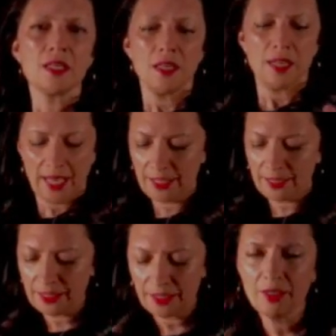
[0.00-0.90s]

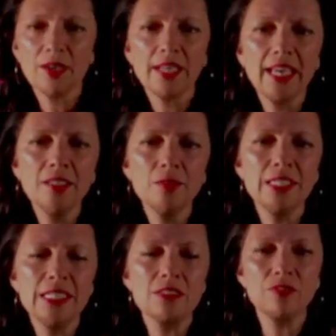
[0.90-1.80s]
And again, we
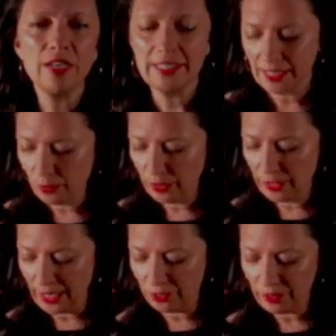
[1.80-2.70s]
need to find out what
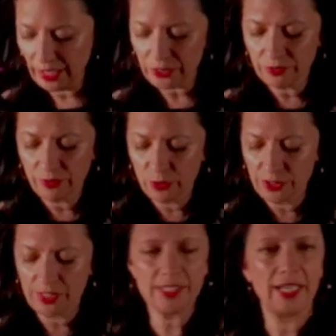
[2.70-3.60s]
our reaction
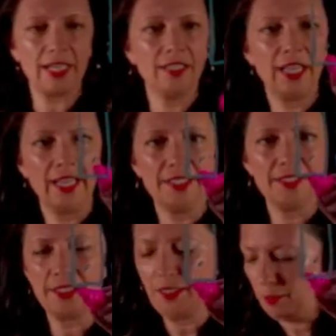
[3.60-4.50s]
forces are at
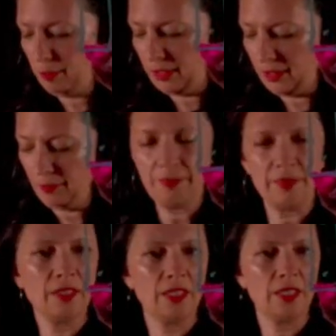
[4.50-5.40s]
B.
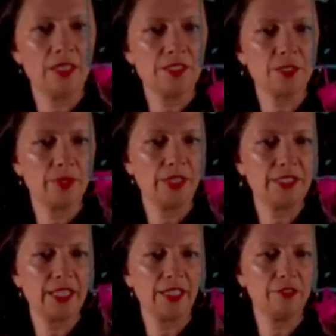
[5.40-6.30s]
So we're going to
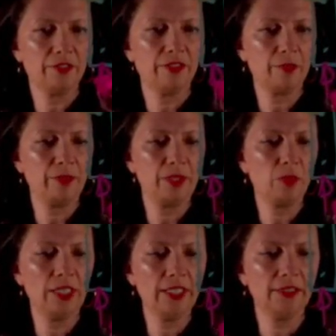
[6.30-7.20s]
have a
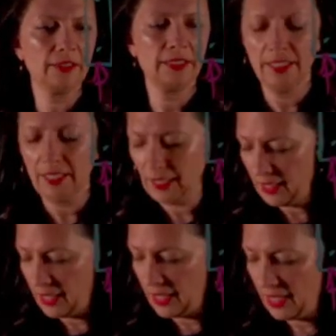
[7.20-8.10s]
BY
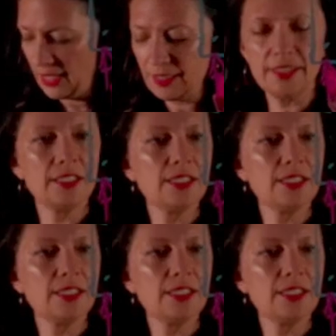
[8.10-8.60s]
and